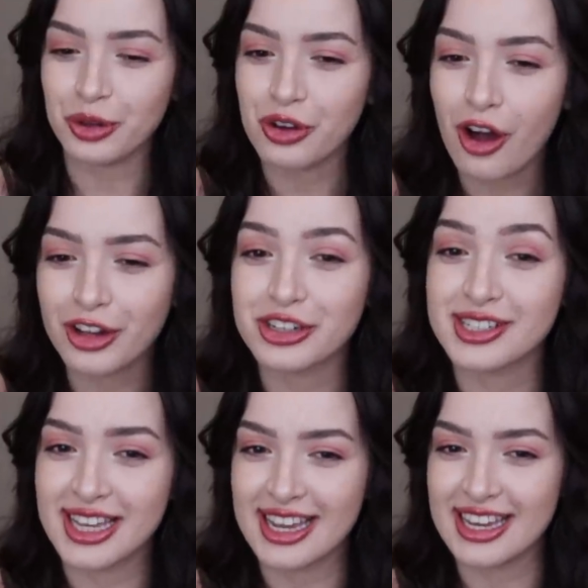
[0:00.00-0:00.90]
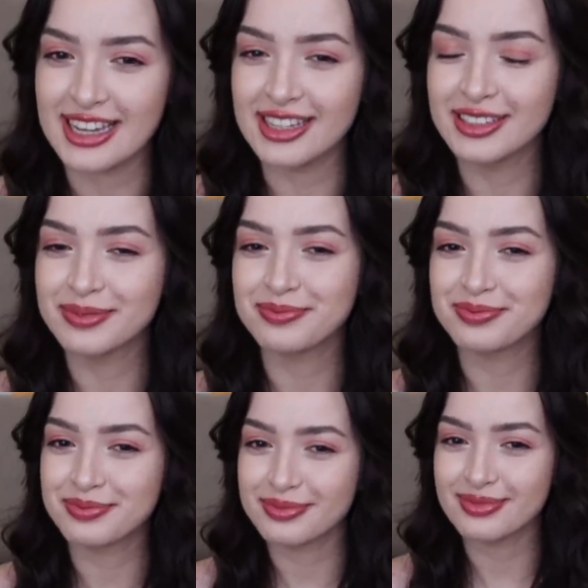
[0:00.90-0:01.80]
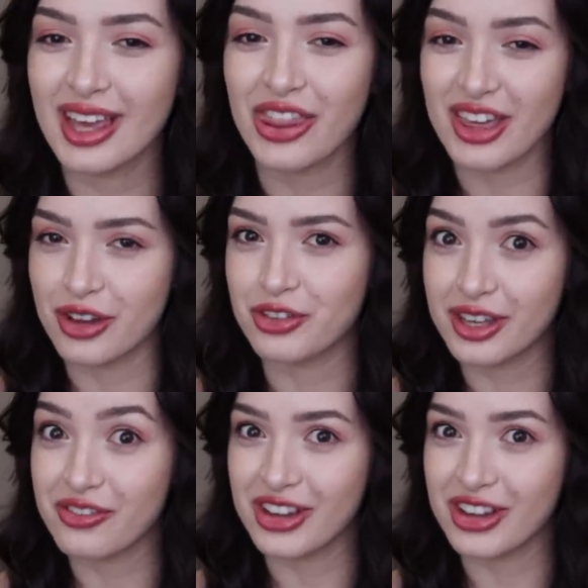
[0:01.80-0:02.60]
we'll call her Satan. I think it really